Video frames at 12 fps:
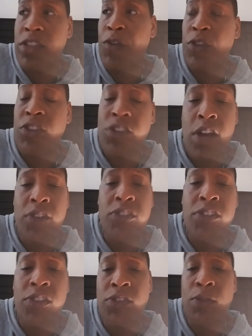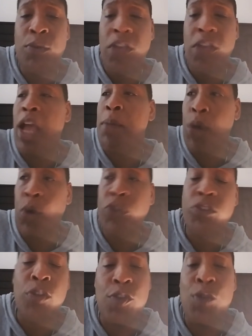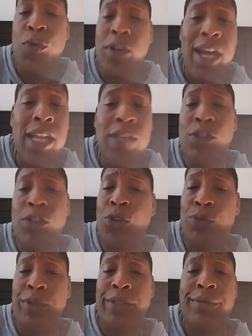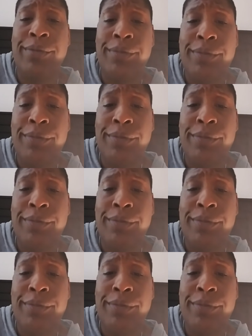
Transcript: different star systems, and most of you are not even human.